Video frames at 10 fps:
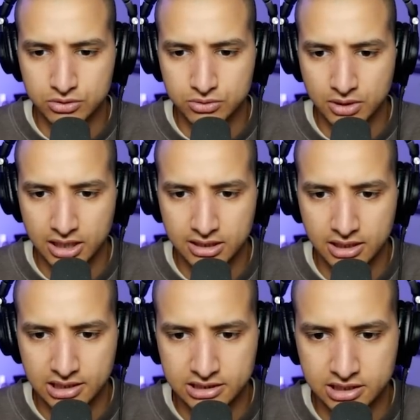right
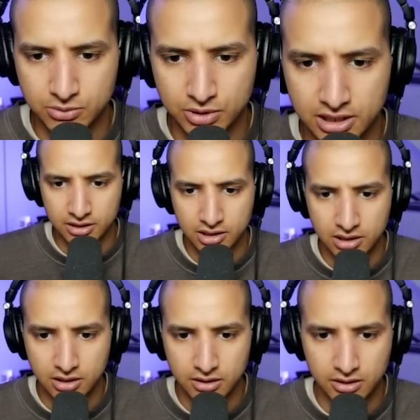here somewhere.
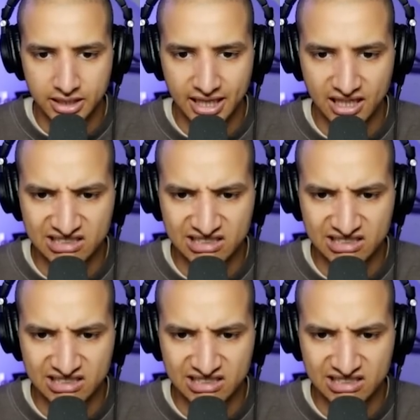Oh yeah.